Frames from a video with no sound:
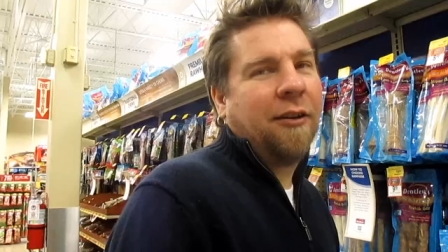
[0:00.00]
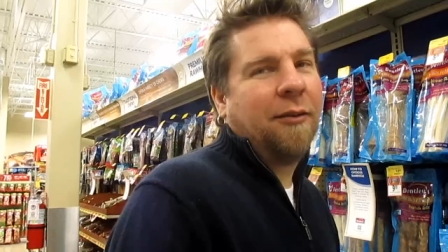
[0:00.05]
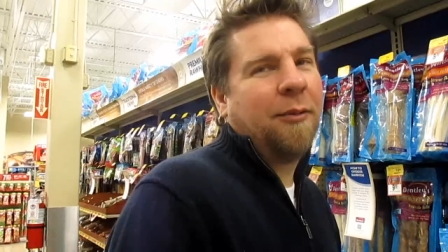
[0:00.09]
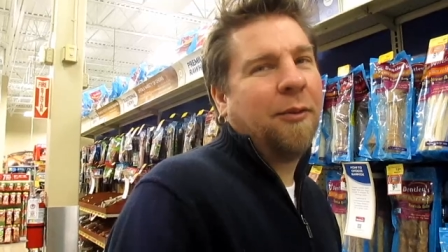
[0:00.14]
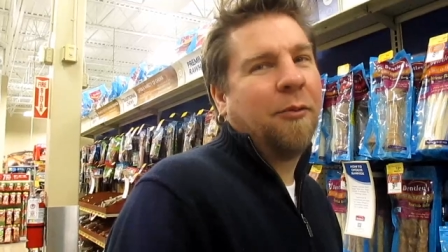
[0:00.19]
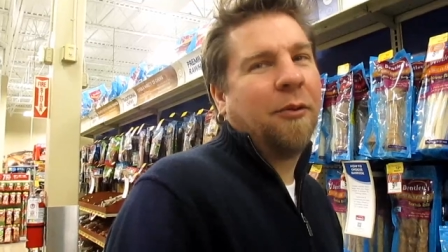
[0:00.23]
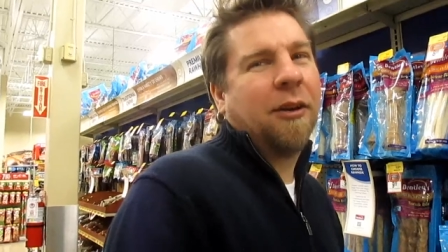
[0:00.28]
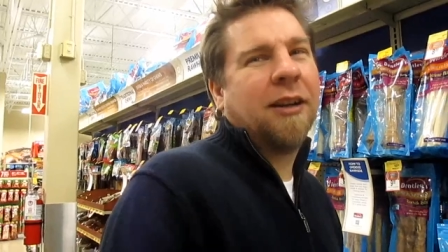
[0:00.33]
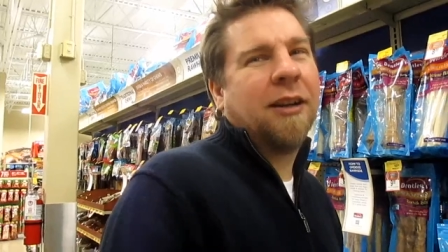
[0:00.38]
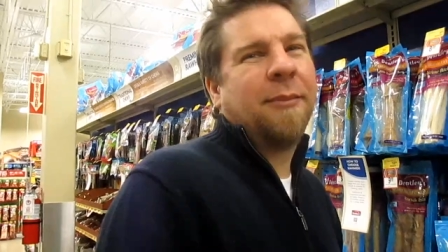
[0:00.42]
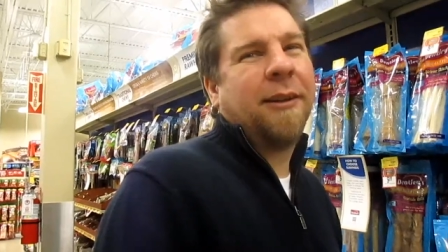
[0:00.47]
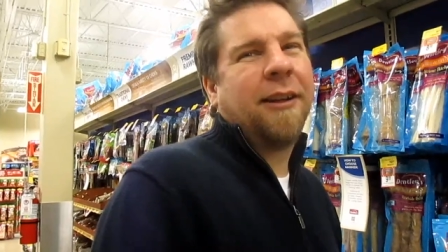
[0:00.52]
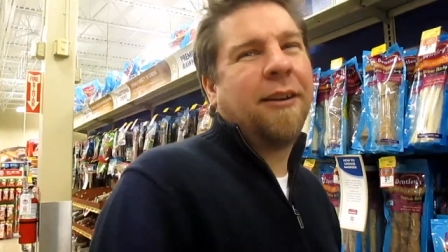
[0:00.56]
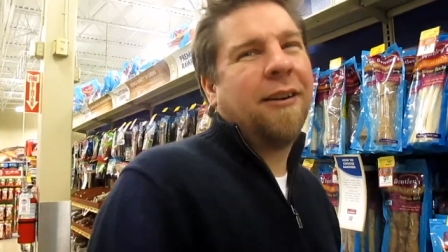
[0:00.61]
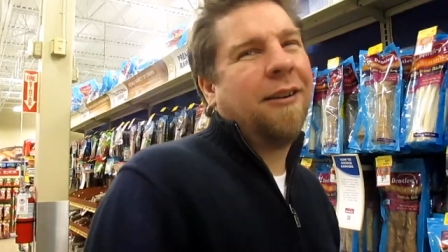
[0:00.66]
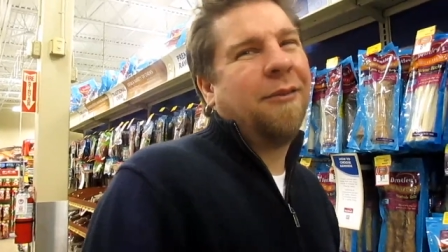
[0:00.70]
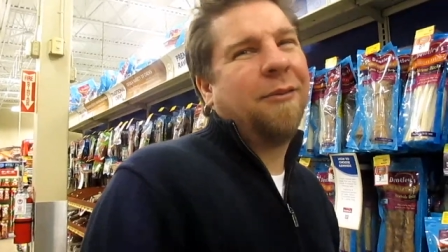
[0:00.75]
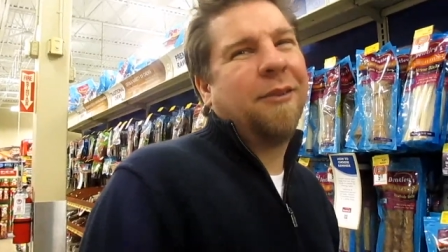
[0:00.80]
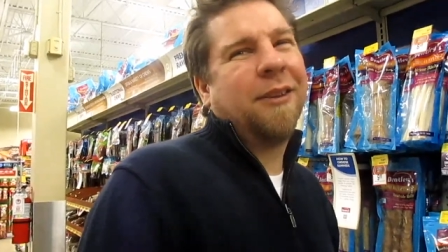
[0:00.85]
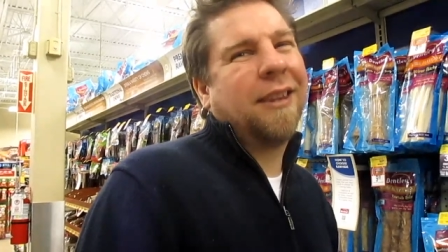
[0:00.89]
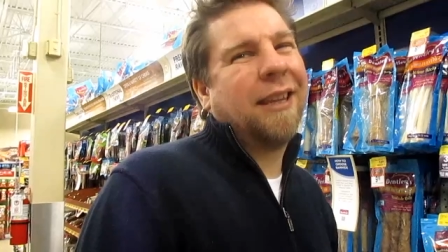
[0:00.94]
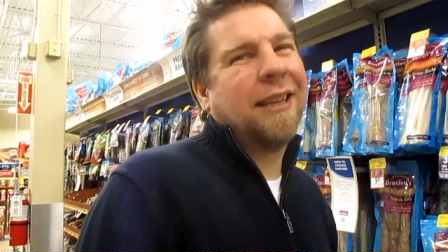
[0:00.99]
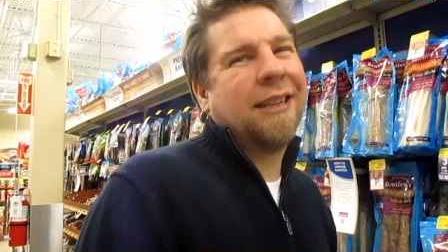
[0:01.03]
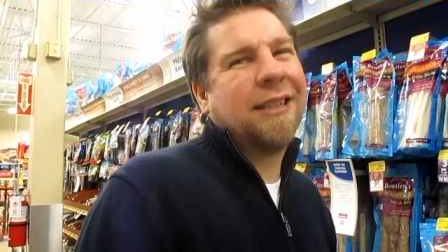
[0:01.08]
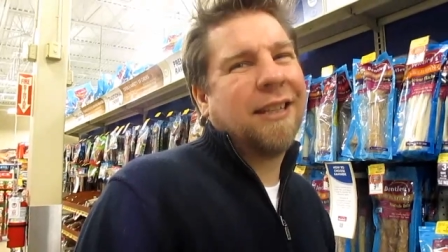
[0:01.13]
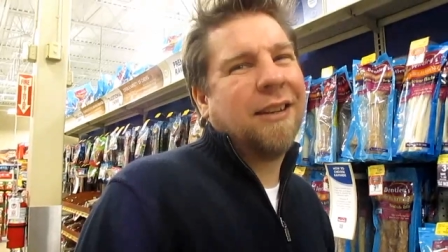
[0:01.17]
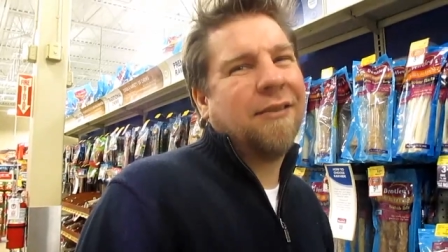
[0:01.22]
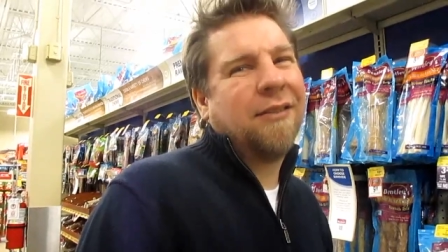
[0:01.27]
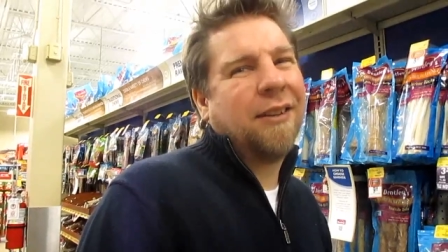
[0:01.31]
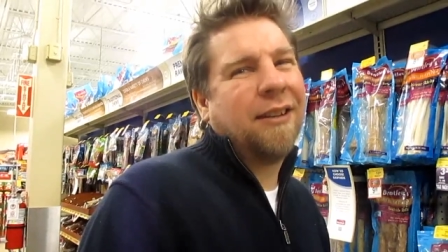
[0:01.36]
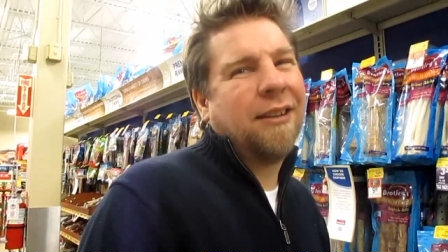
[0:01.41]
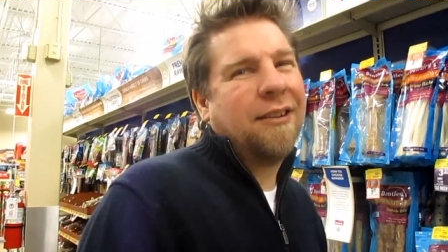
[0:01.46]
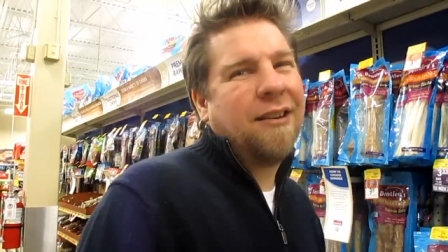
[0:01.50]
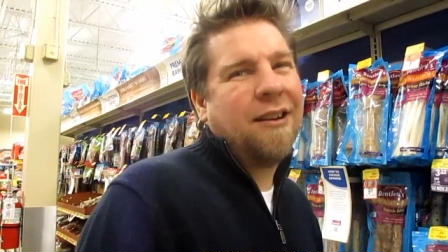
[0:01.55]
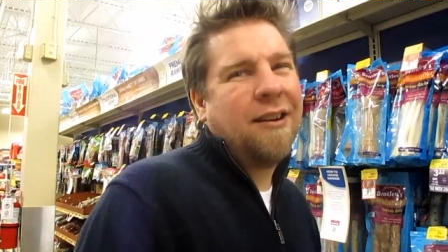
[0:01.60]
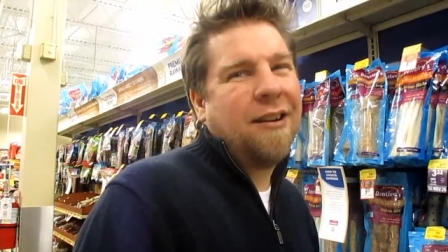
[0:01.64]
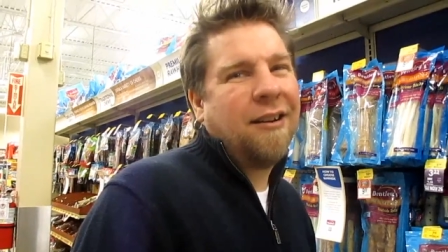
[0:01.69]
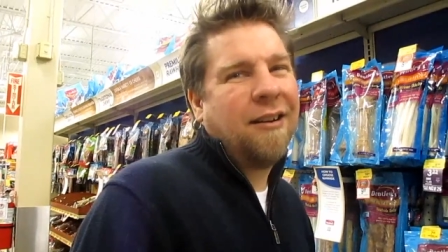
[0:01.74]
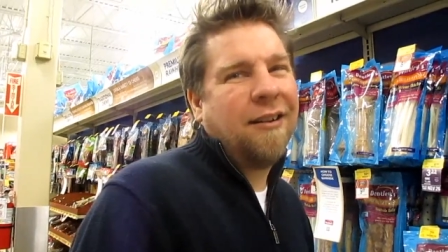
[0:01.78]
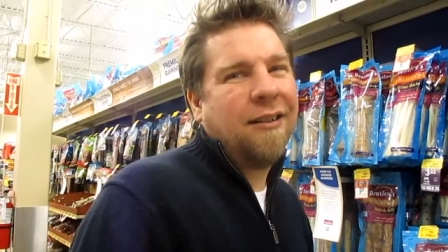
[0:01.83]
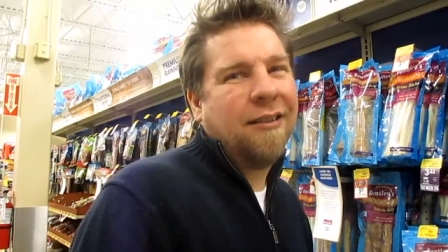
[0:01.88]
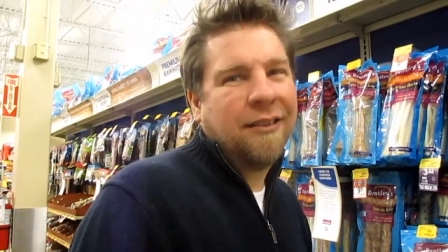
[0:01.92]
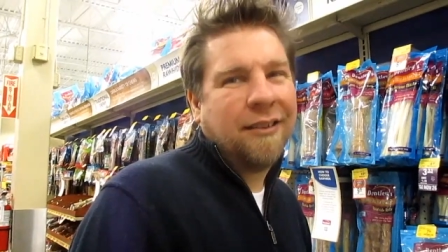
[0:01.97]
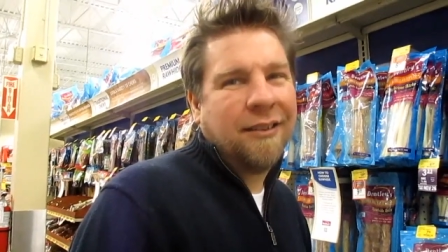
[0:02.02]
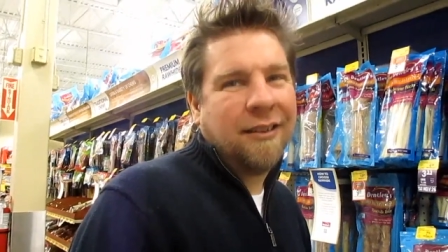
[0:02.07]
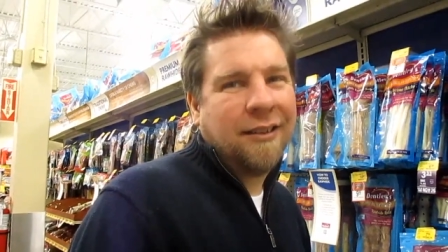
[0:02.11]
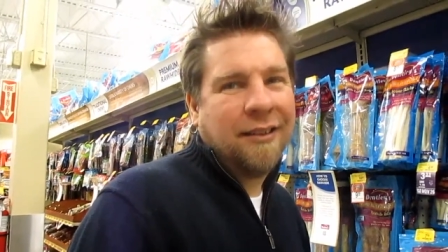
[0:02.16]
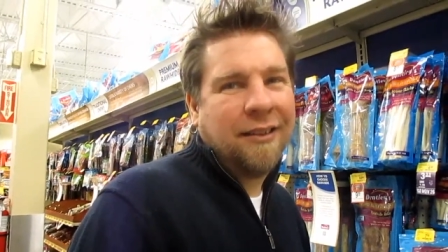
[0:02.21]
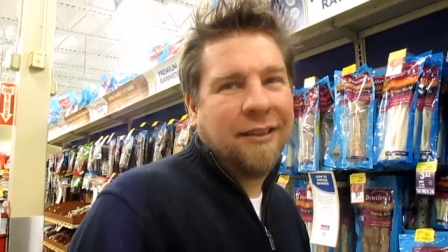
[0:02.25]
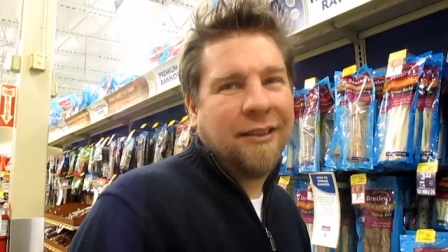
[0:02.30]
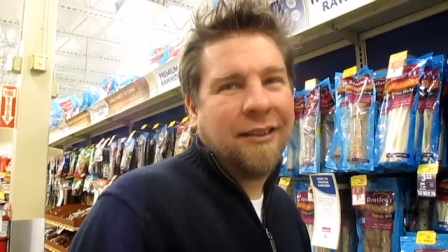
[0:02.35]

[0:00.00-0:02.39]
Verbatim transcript: Oh, but we're gonna be gone with Thanksgiving and all, and,